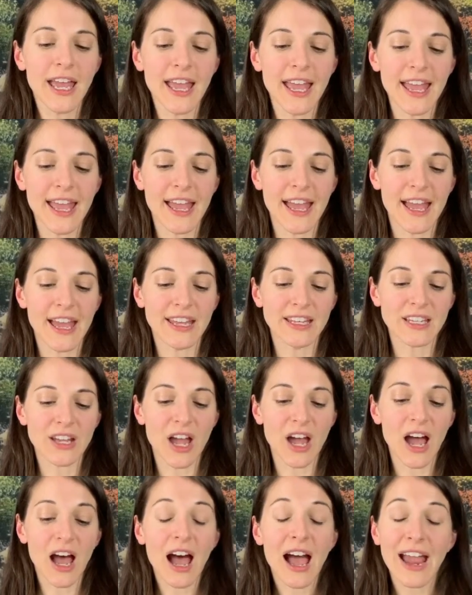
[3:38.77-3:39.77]
and
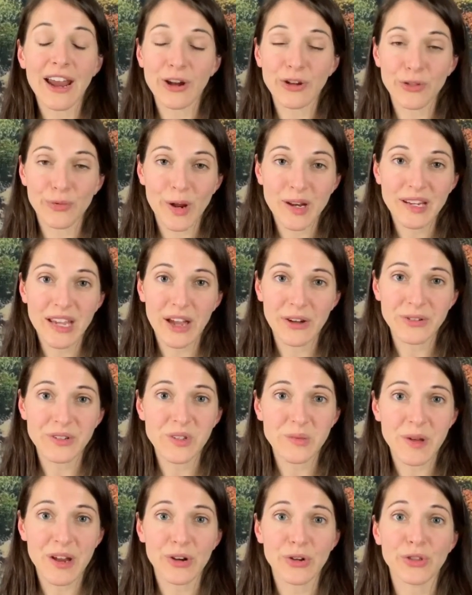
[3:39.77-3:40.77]
a higher thread count
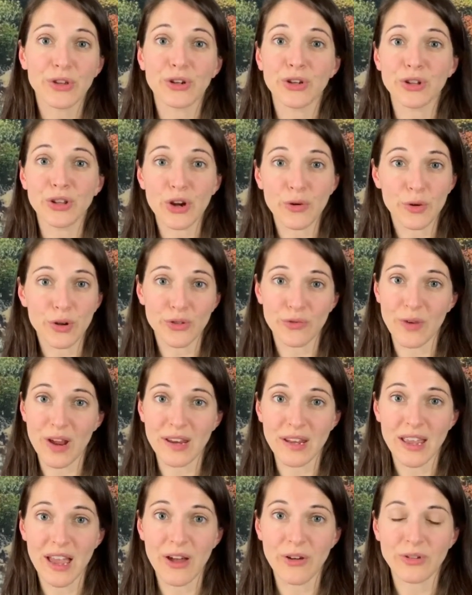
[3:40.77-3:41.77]
is better than a lower
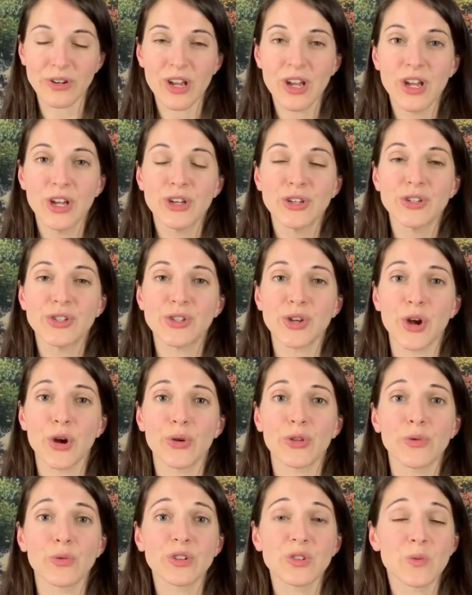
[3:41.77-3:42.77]
thread count. So
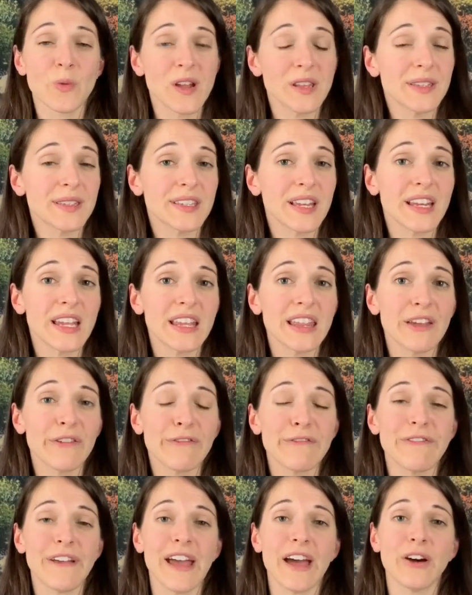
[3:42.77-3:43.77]
there was one study that
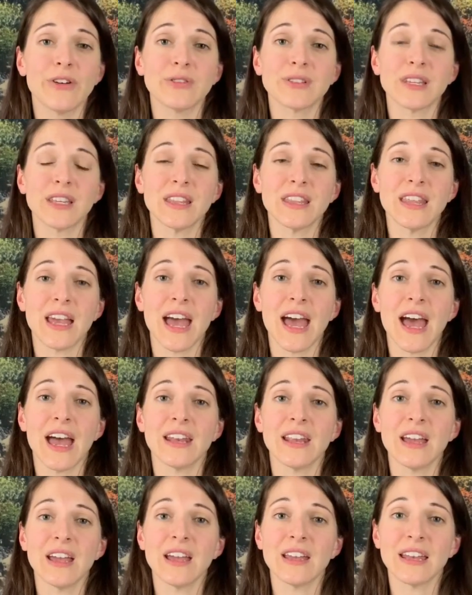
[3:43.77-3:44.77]
found
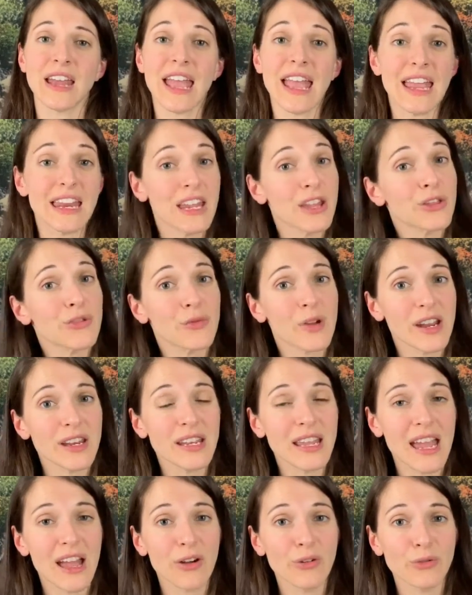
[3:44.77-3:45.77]
that an 80 thread
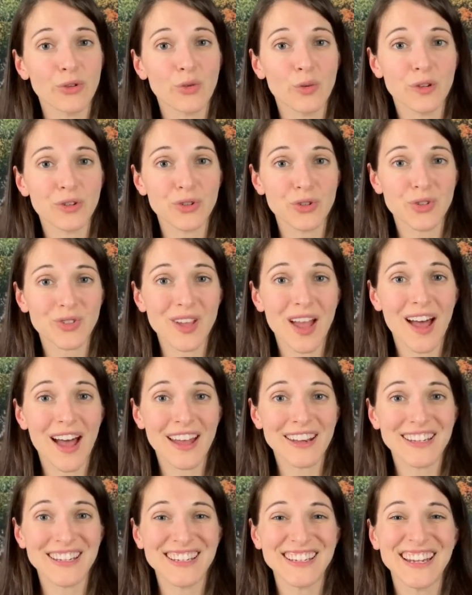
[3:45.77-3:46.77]
count quilter's
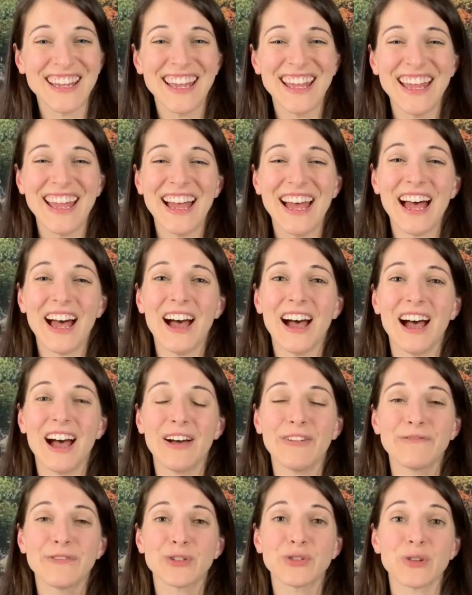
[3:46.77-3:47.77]
cotton
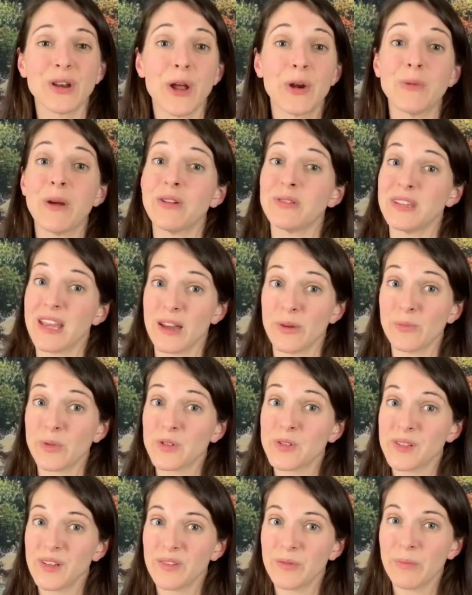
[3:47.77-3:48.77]
filtered out about
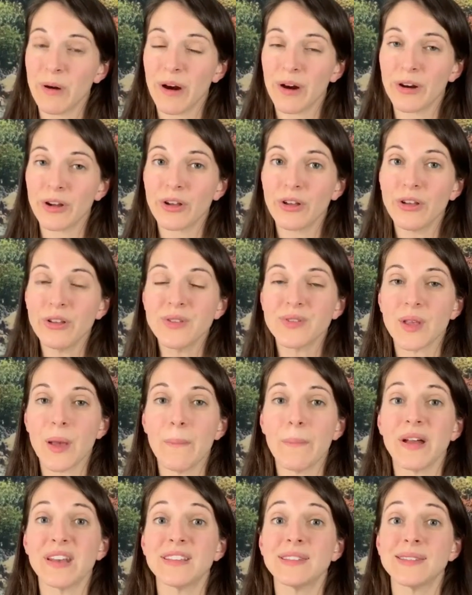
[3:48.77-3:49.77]
10% of particles,
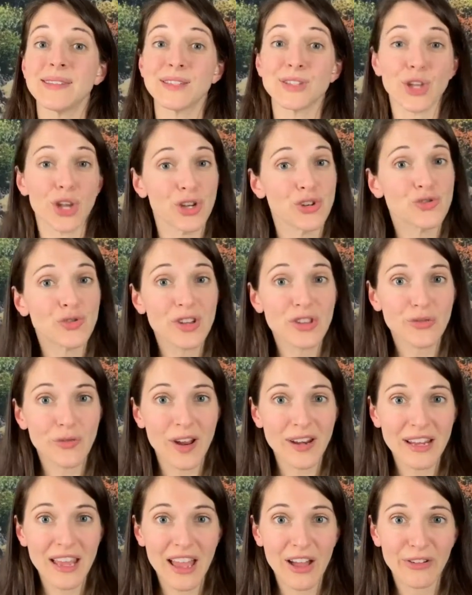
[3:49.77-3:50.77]
but a 600
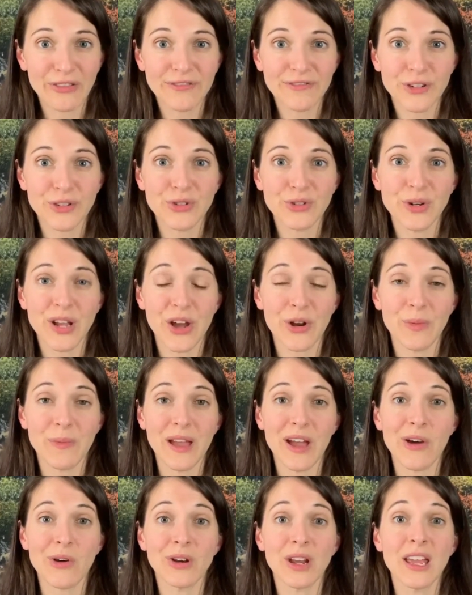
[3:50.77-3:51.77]
thread count filtered out
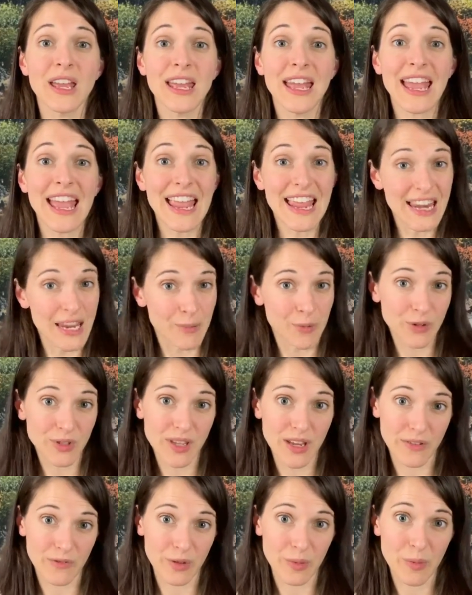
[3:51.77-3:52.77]
about
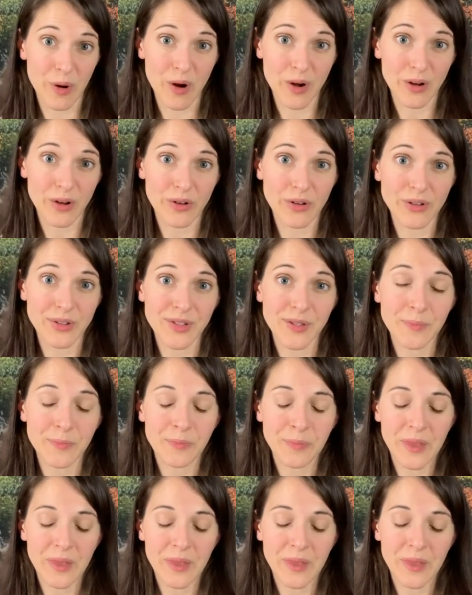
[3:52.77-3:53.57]
80% of the particles.